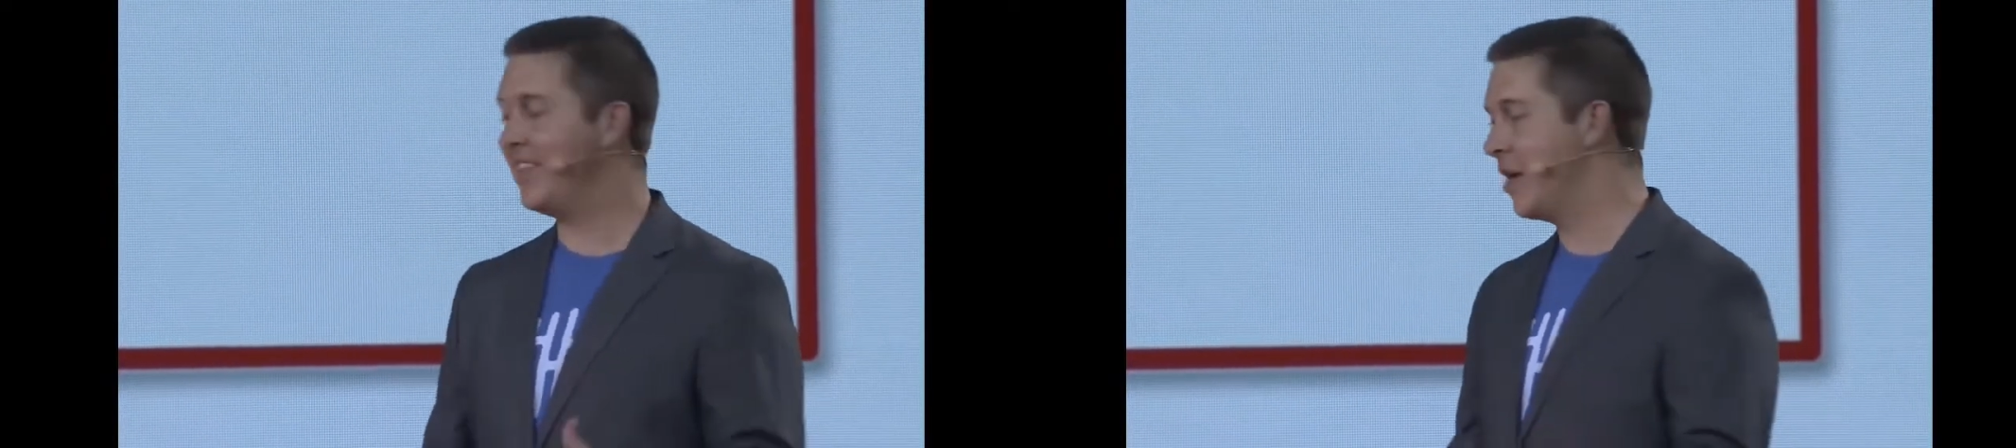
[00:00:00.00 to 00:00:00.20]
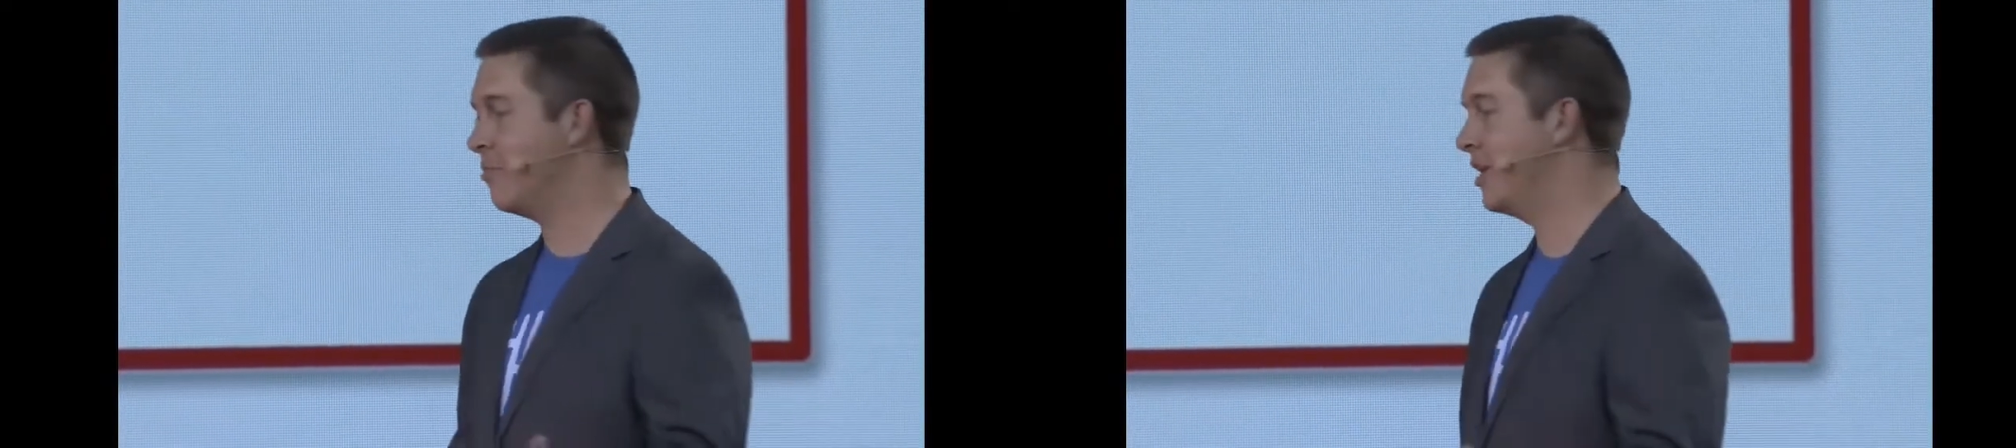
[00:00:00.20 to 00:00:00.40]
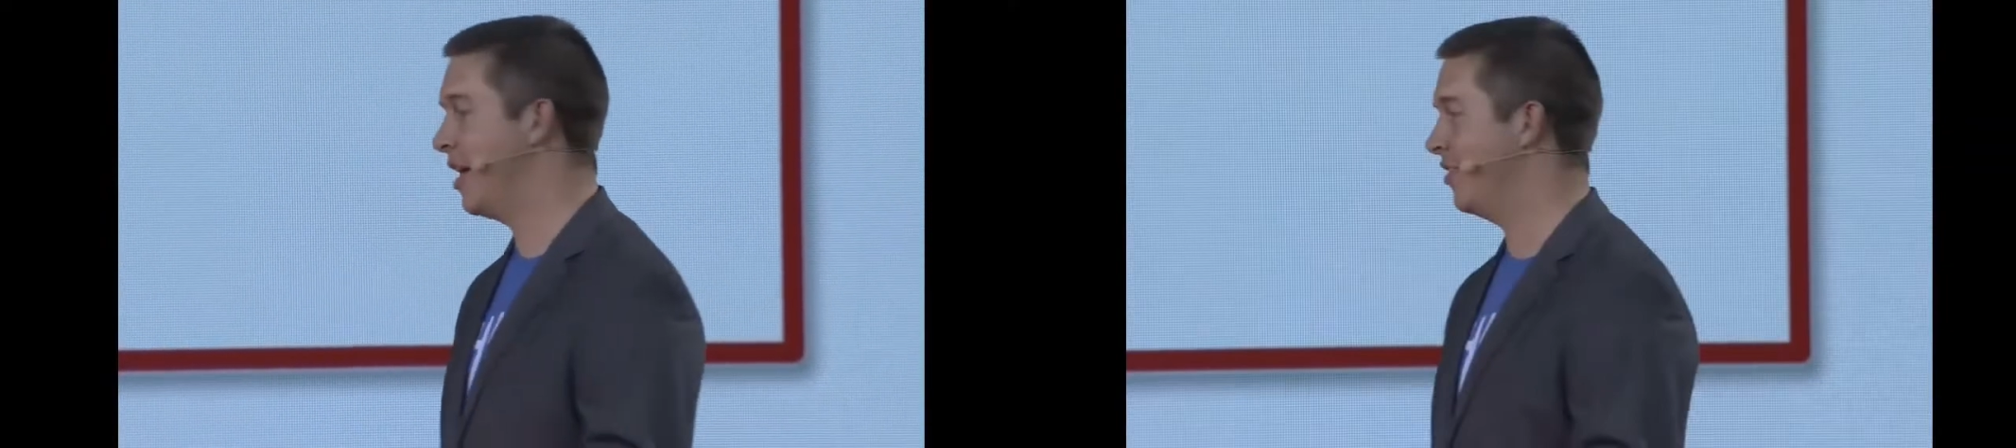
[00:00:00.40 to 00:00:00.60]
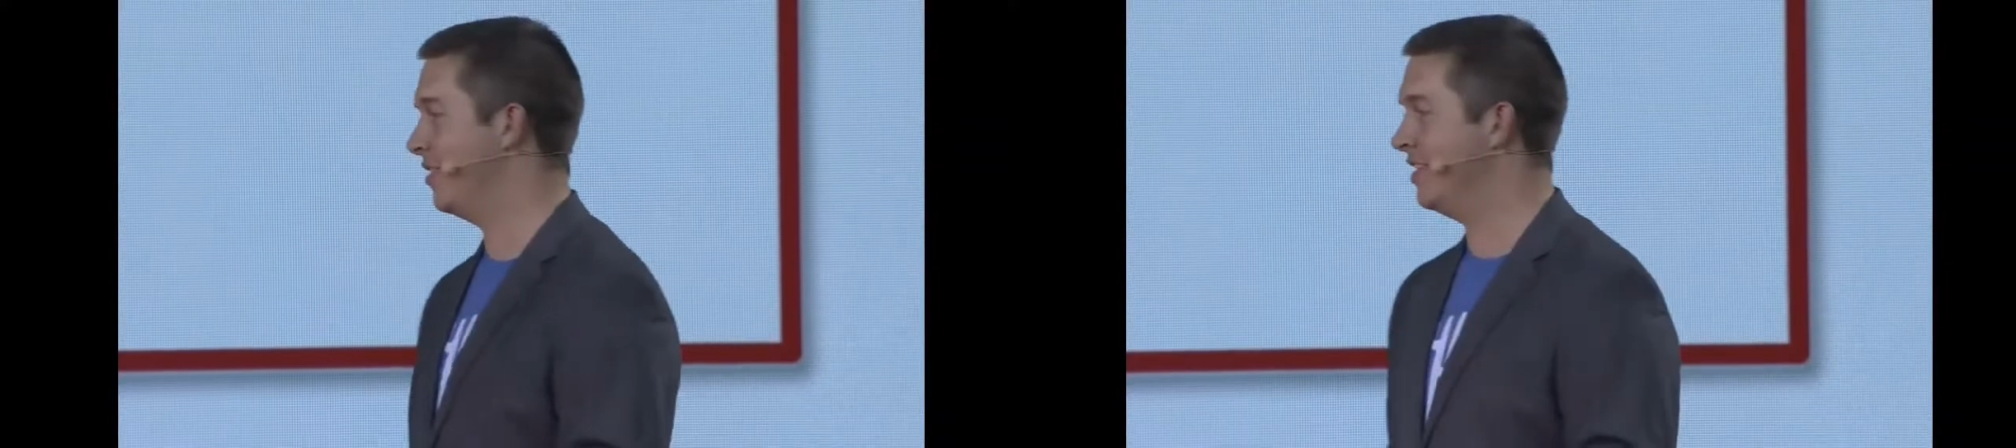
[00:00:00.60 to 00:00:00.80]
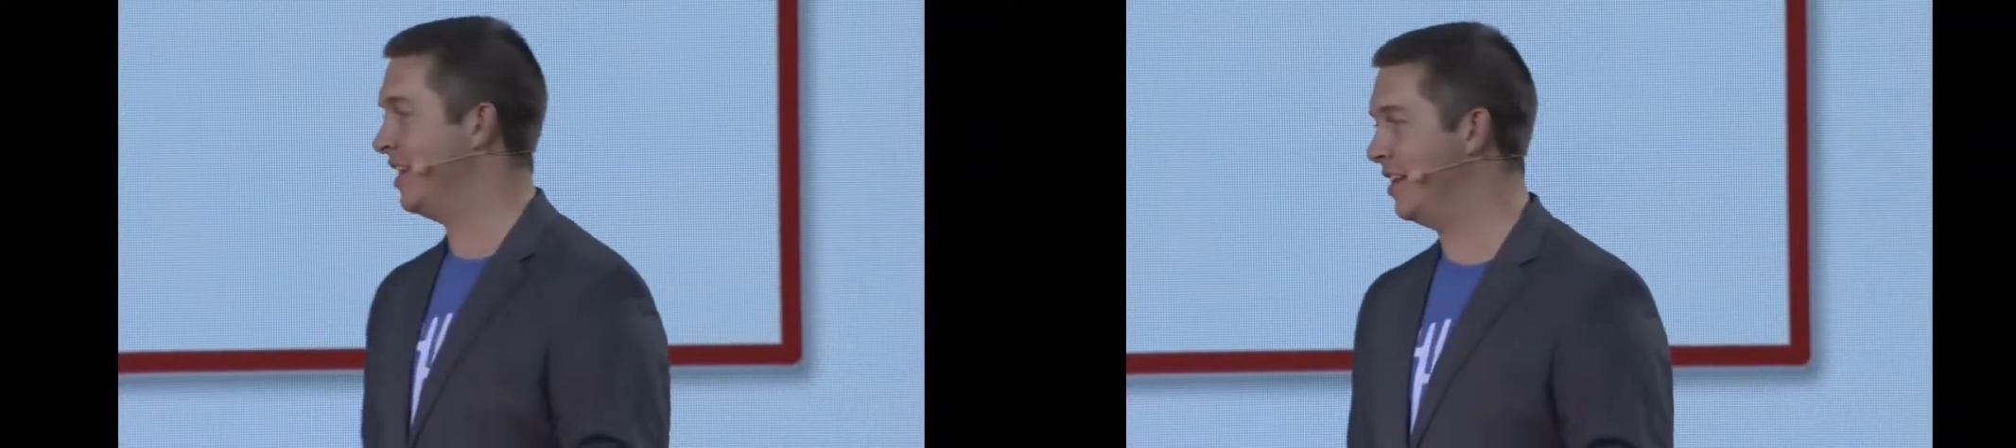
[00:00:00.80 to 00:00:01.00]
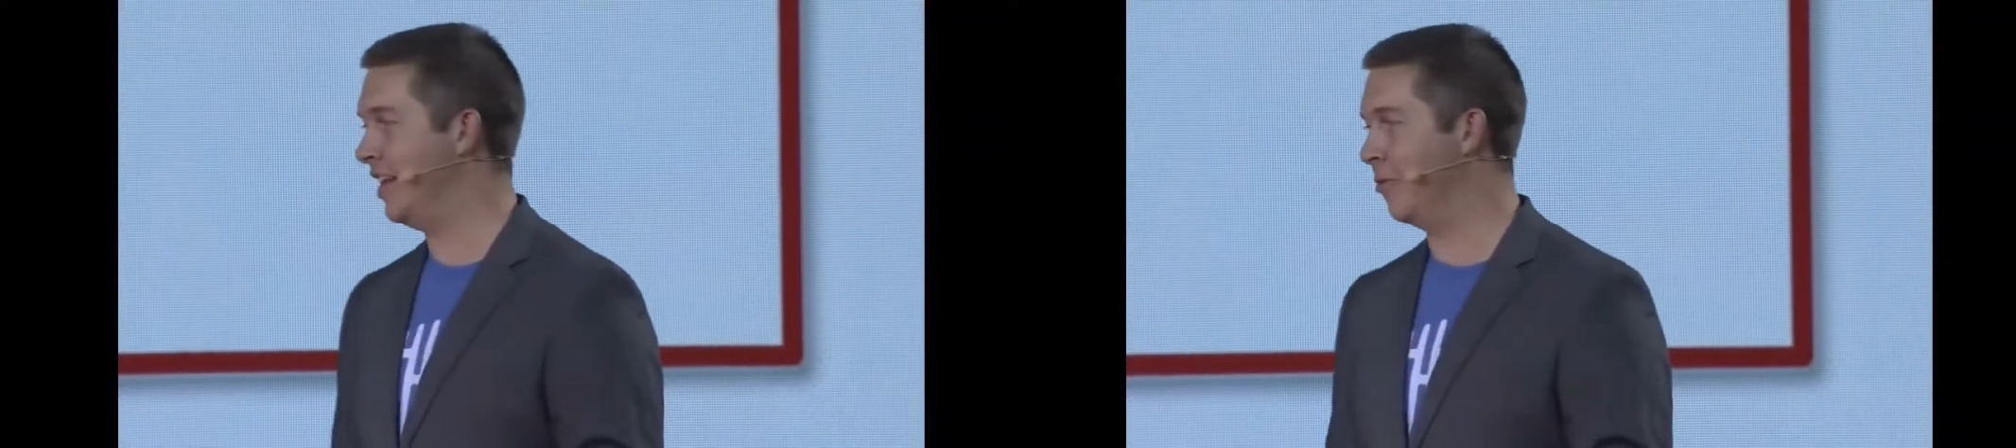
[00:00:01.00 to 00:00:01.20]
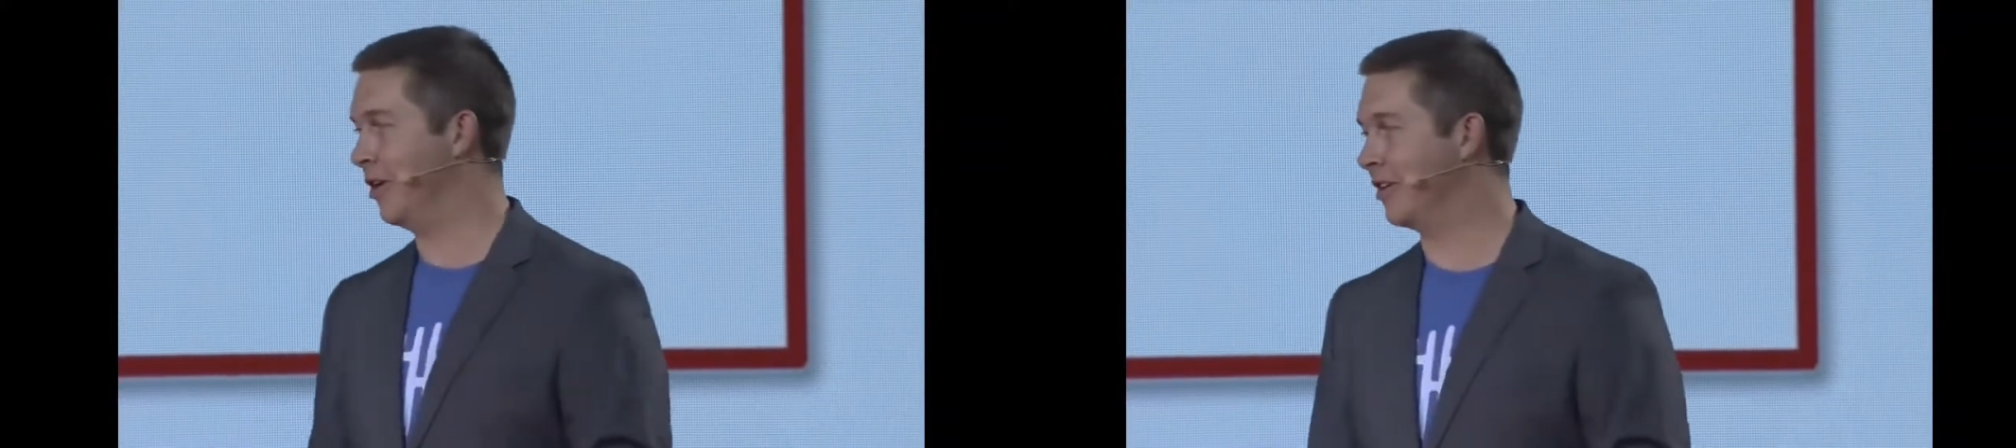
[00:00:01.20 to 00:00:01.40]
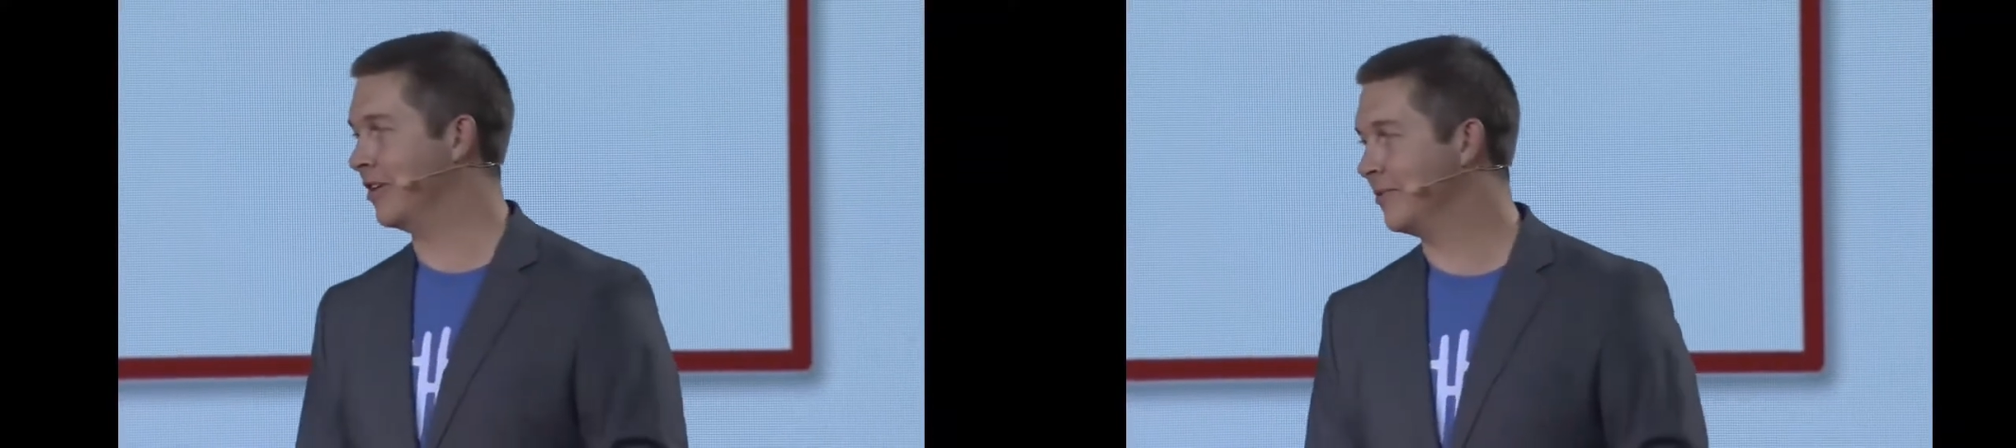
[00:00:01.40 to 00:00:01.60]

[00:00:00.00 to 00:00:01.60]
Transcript: that play out in the day-to-day work?